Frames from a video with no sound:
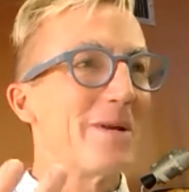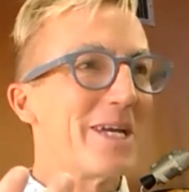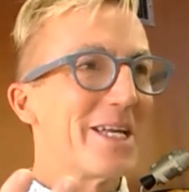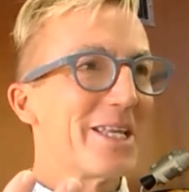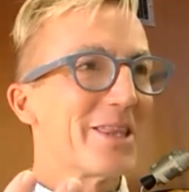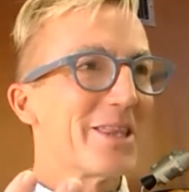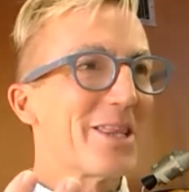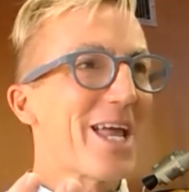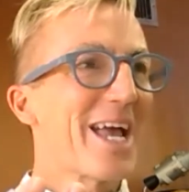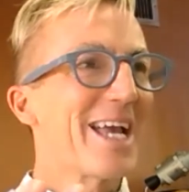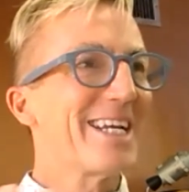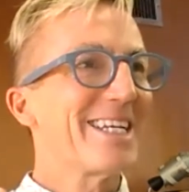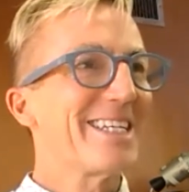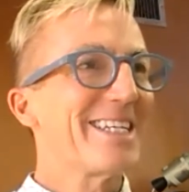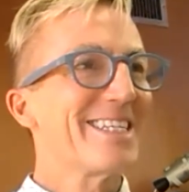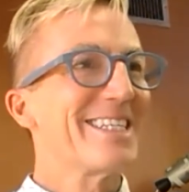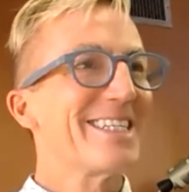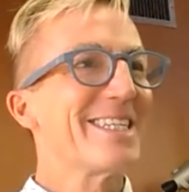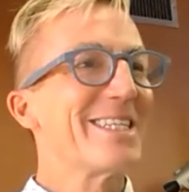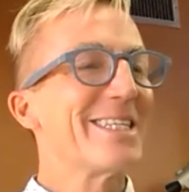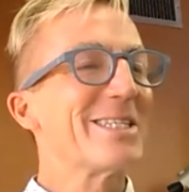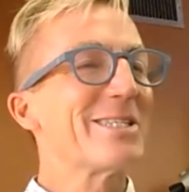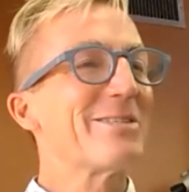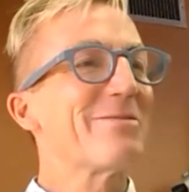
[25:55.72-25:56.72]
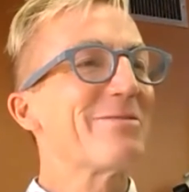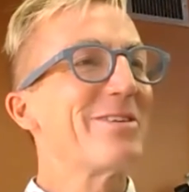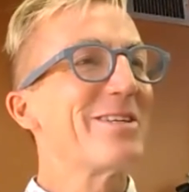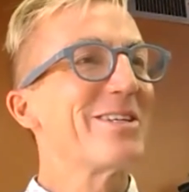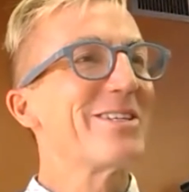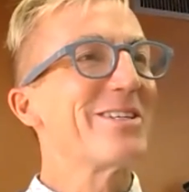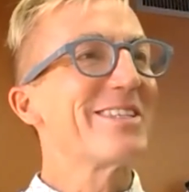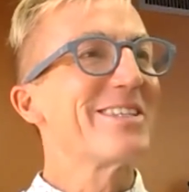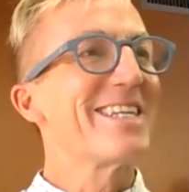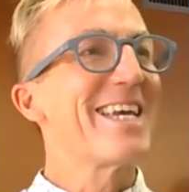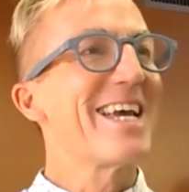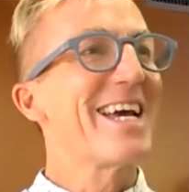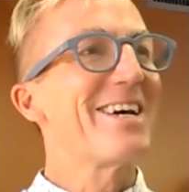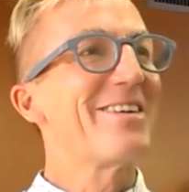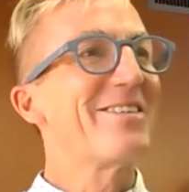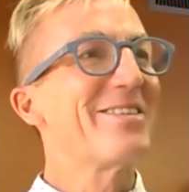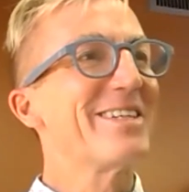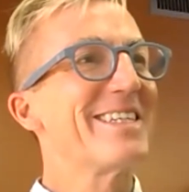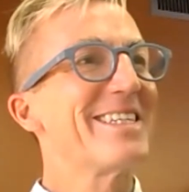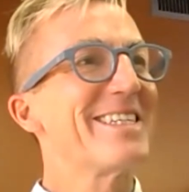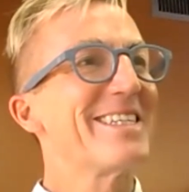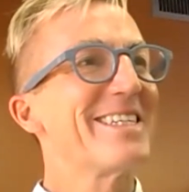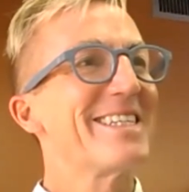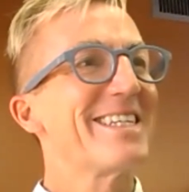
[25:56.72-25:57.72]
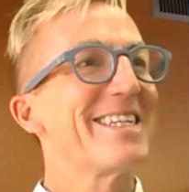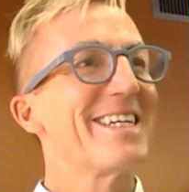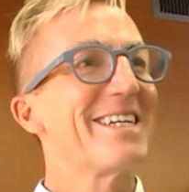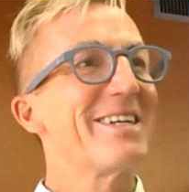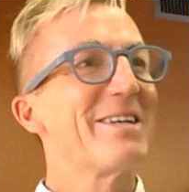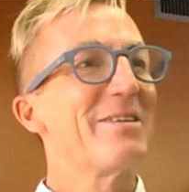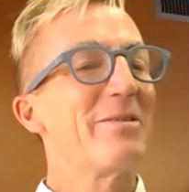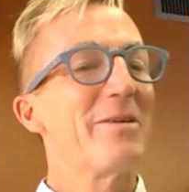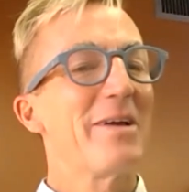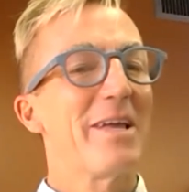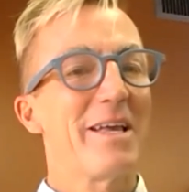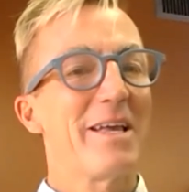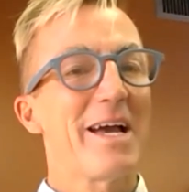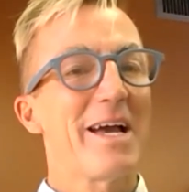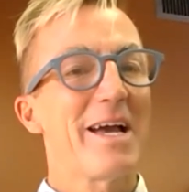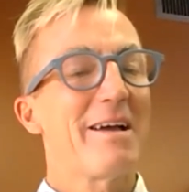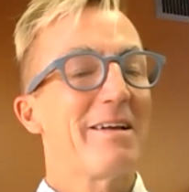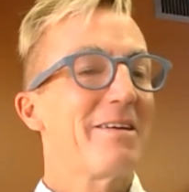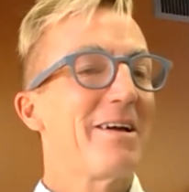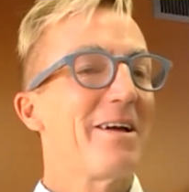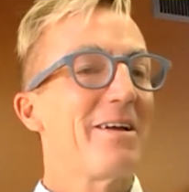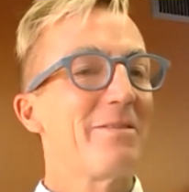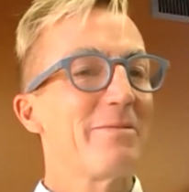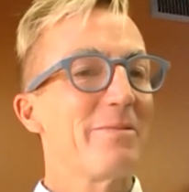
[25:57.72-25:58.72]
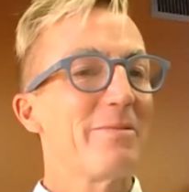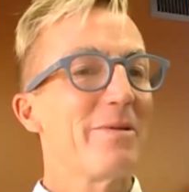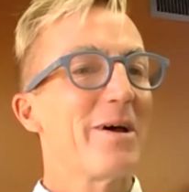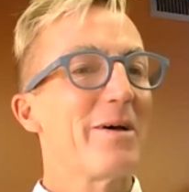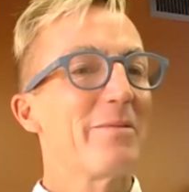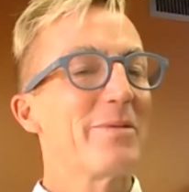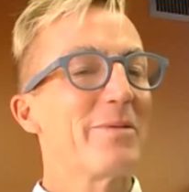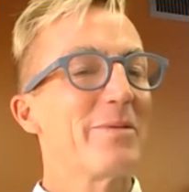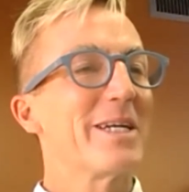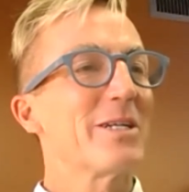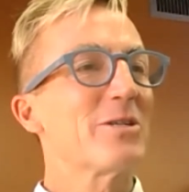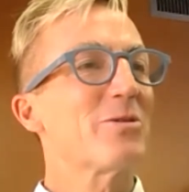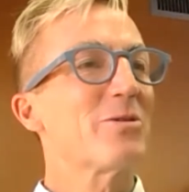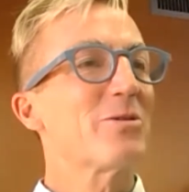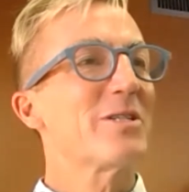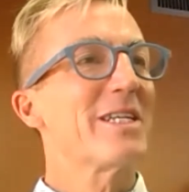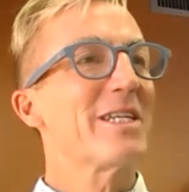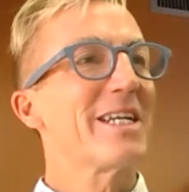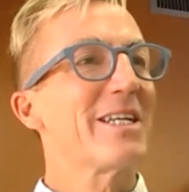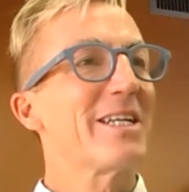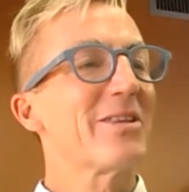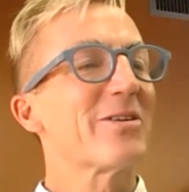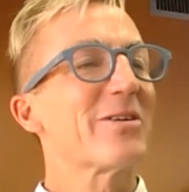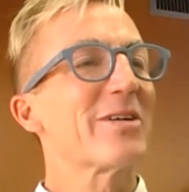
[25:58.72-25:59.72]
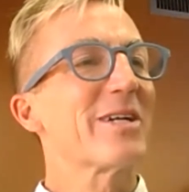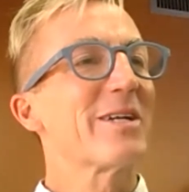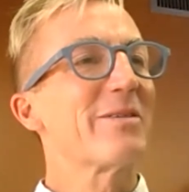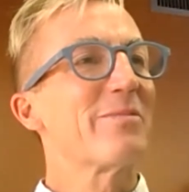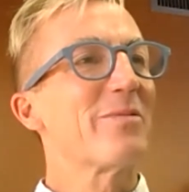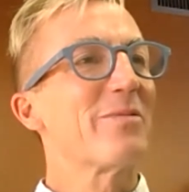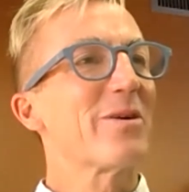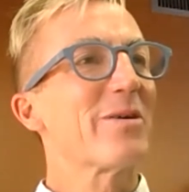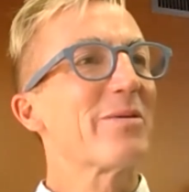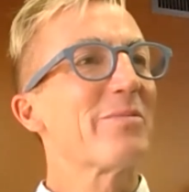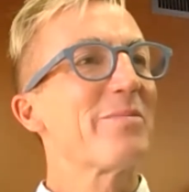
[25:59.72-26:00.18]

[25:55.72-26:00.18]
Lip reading: enlightened in this field now, and I'll be interested in learning more